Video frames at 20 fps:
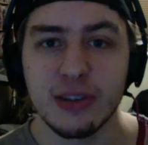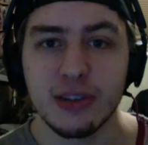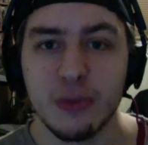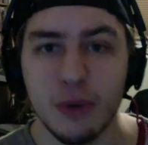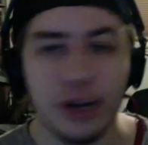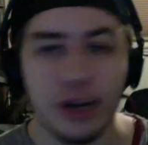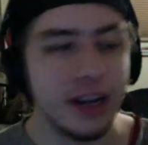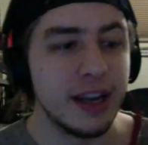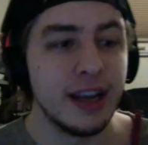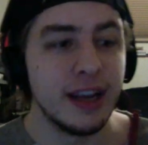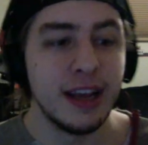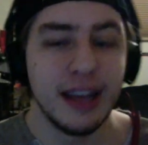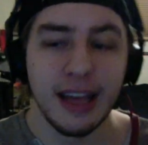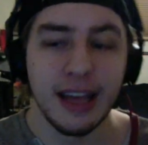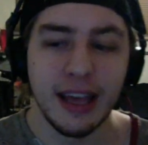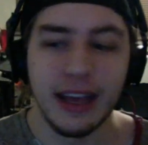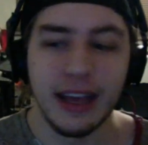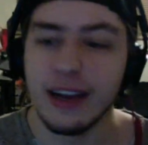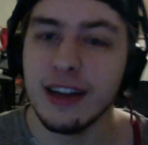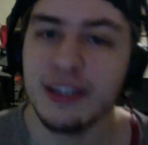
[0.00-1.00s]
or what,
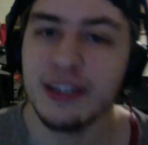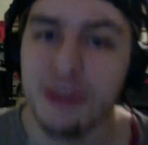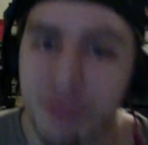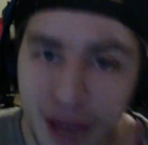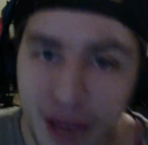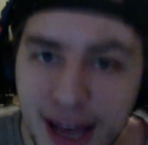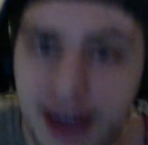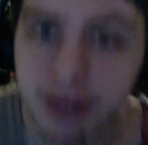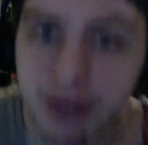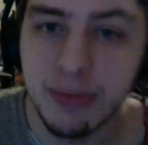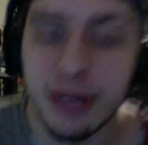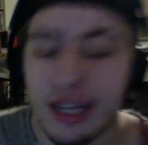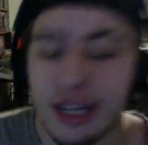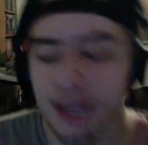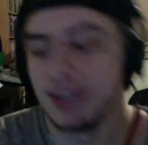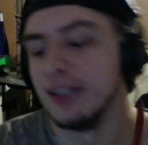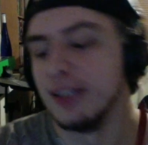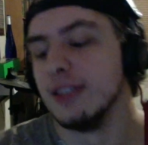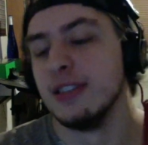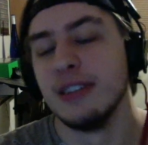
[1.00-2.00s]
it doesn't matter
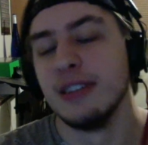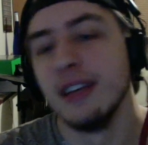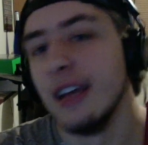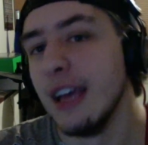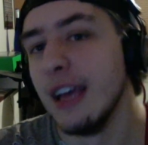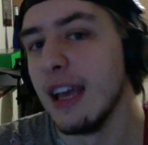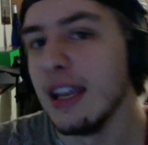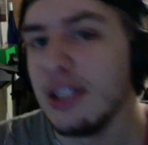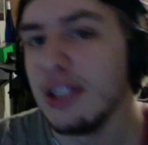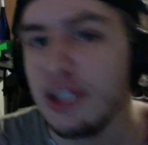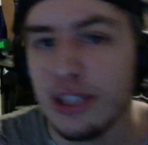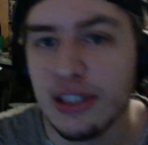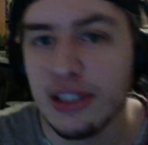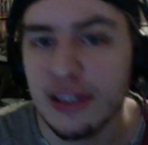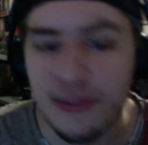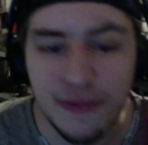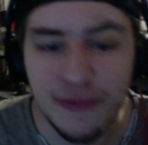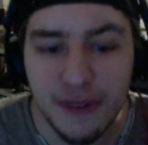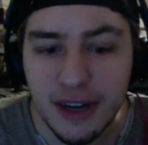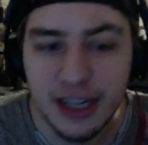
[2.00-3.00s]
because it's just the
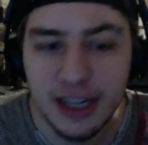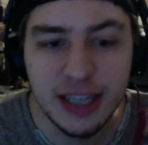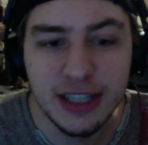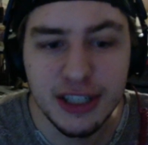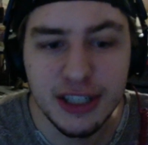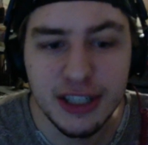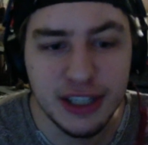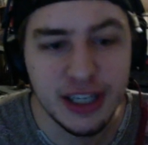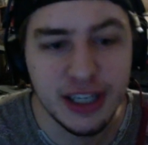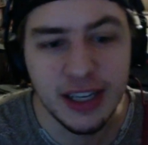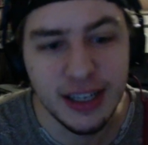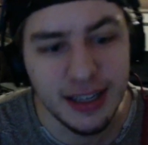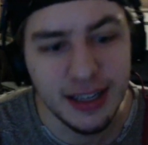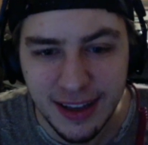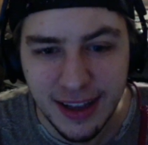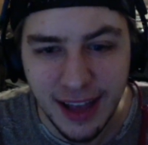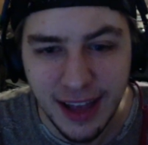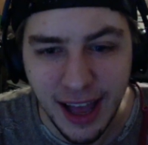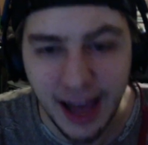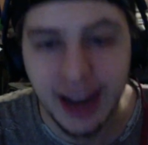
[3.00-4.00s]
funniest shit.
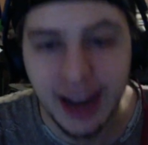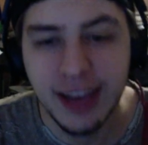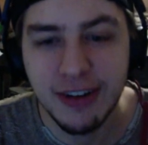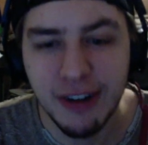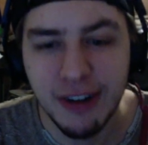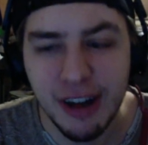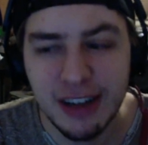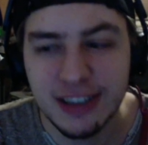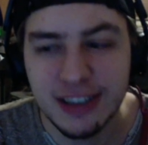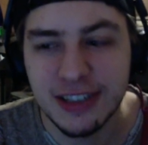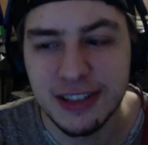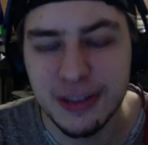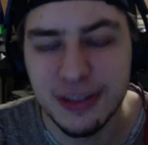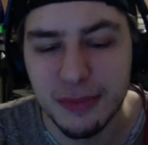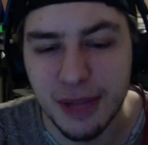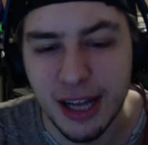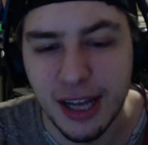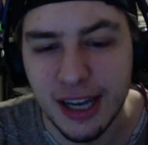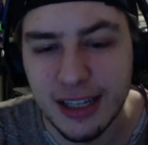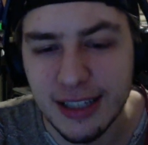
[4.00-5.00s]
And it crosses some
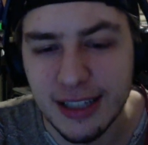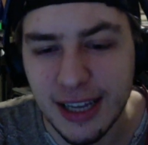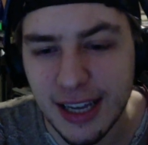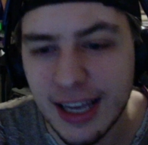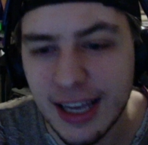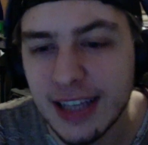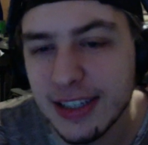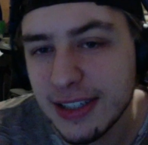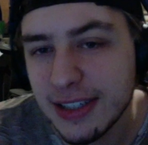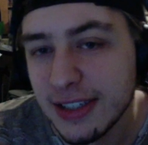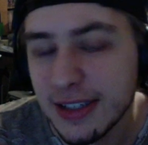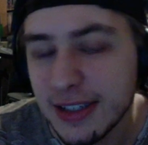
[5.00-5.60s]
lines, I guess.